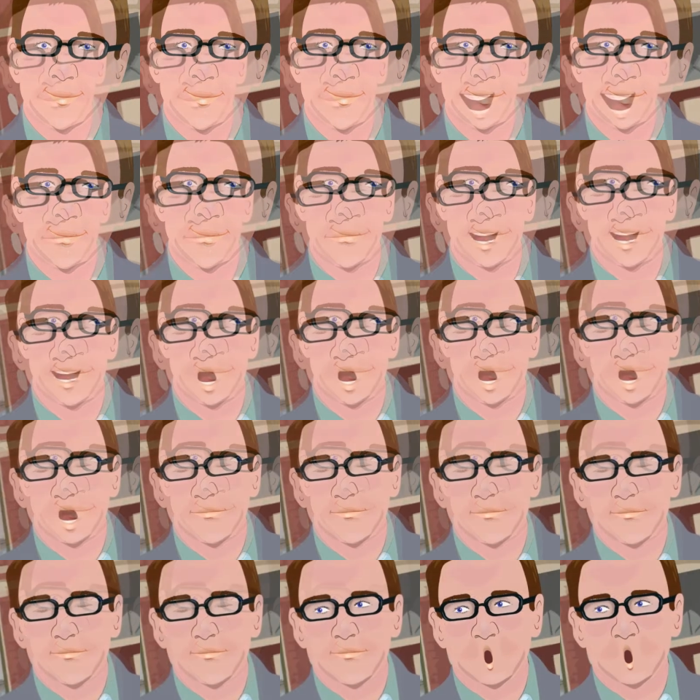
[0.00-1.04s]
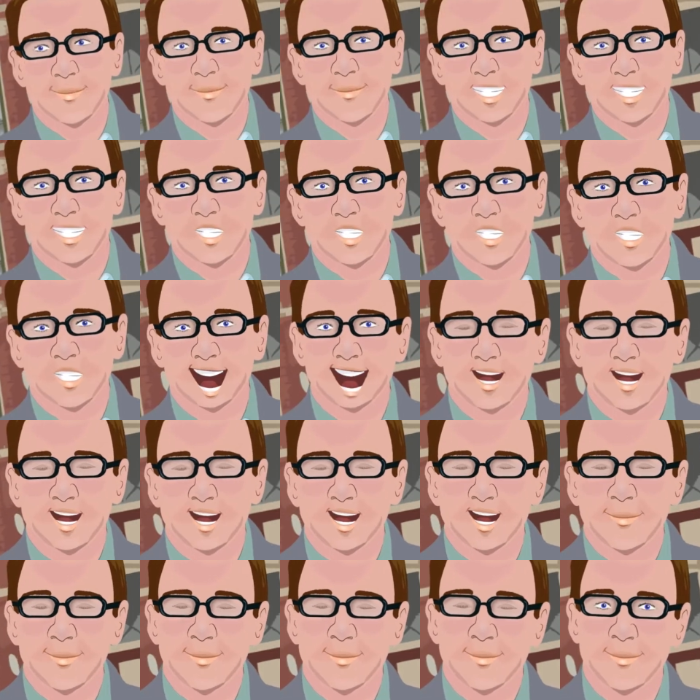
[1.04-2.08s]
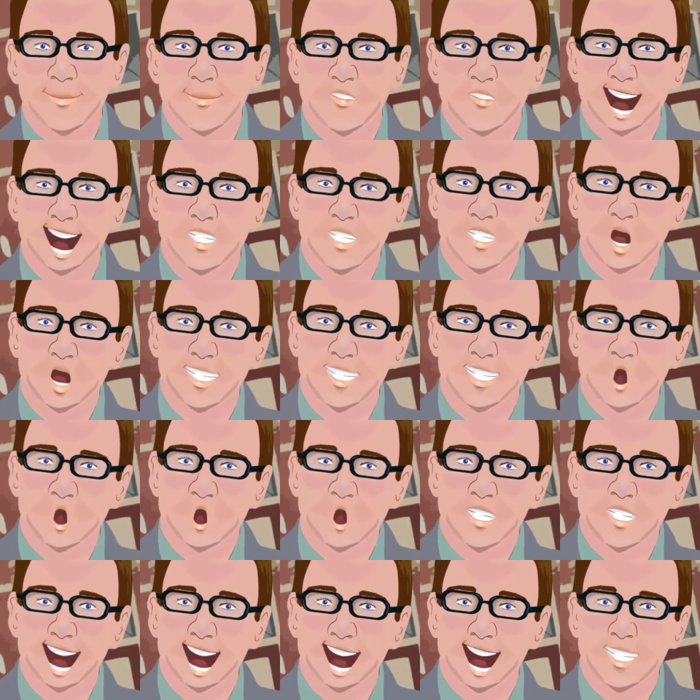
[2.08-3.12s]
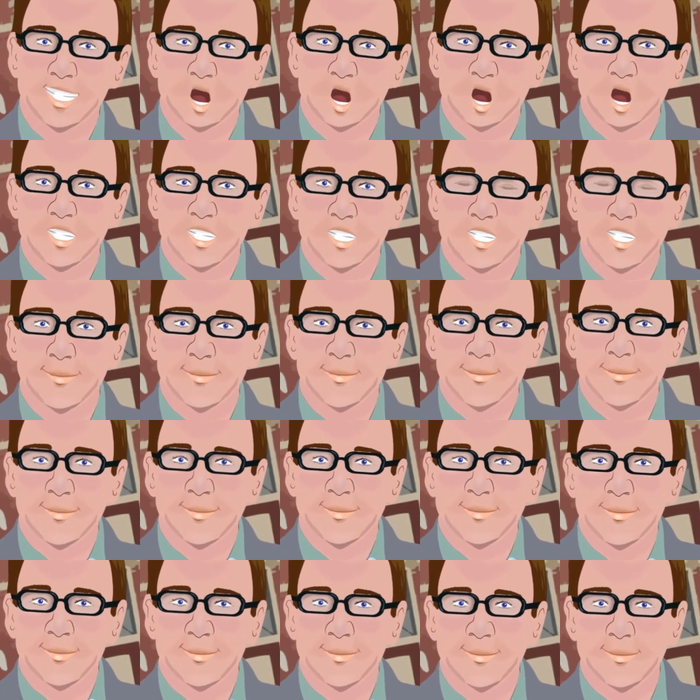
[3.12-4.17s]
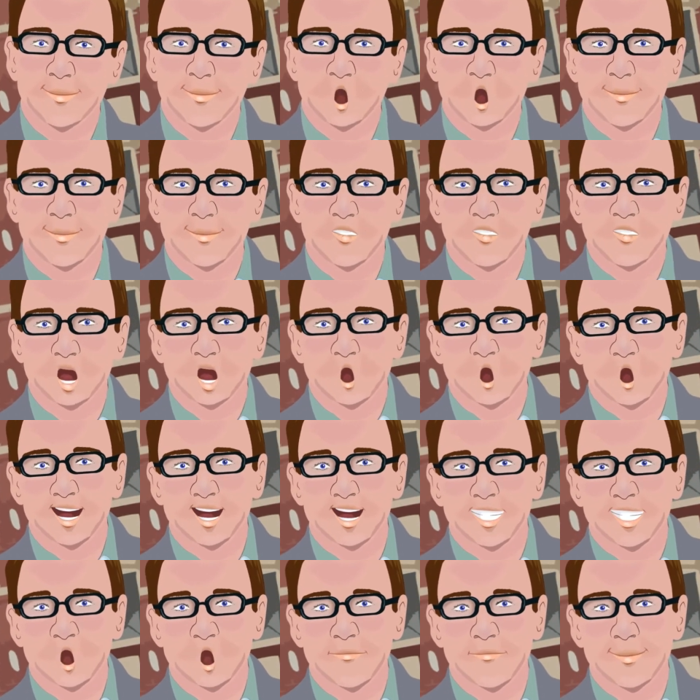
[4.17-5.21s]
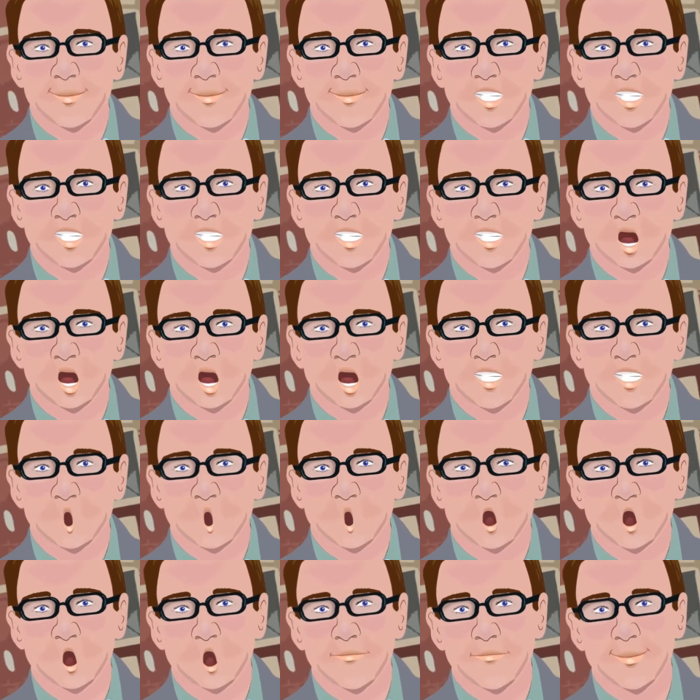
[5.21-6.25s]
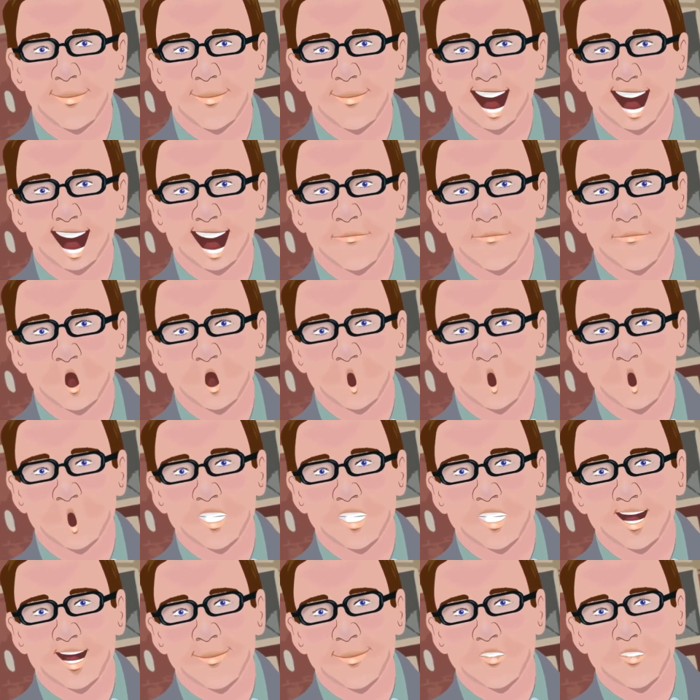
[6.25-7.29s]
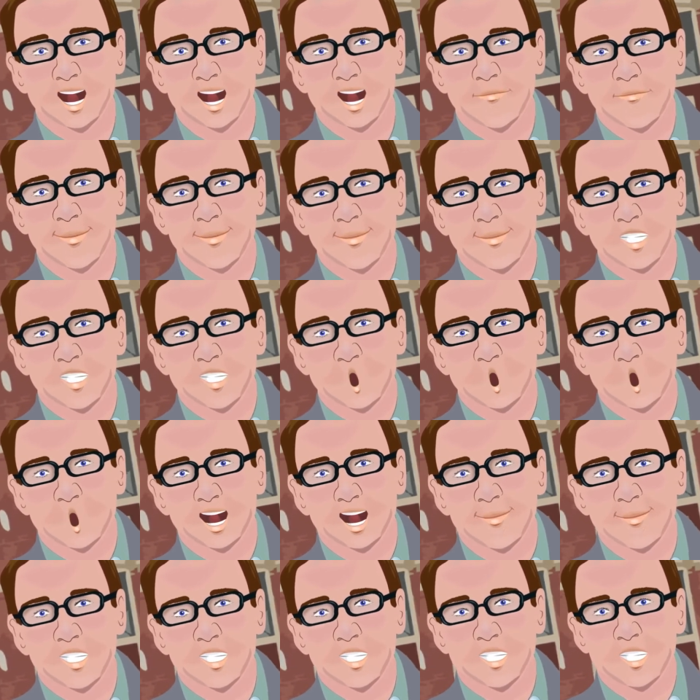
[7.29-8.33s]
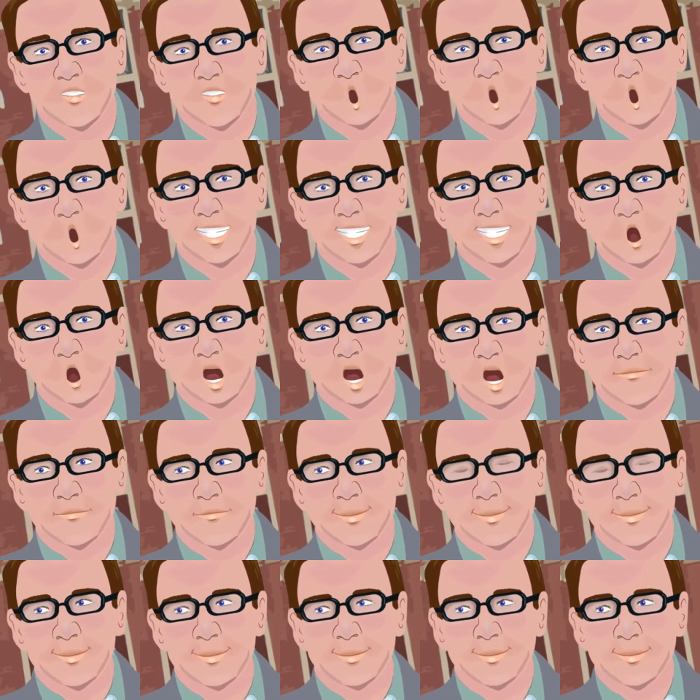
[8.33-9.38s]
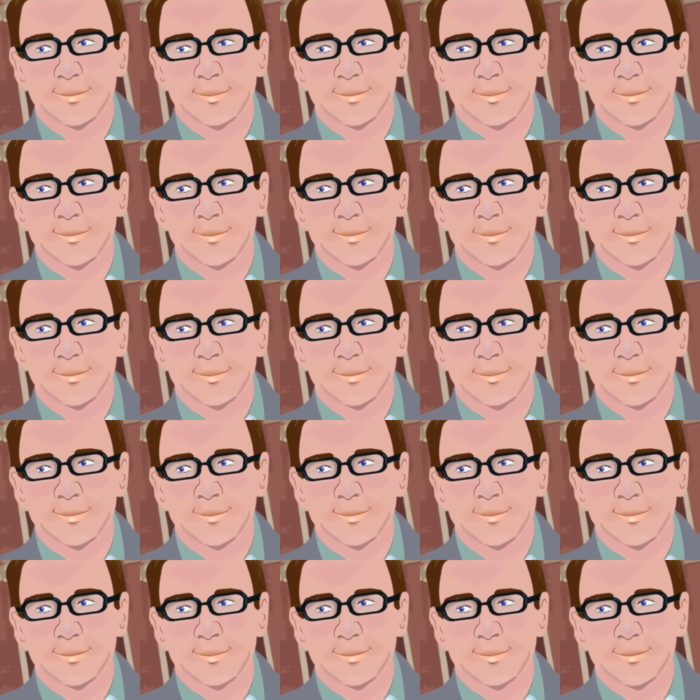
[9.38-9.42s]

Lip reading: The Man Who Couldn't Save by Edgar A. Guest. Read for LibriVox.org by Bruce T. Philbeck of Lexington, Michigan.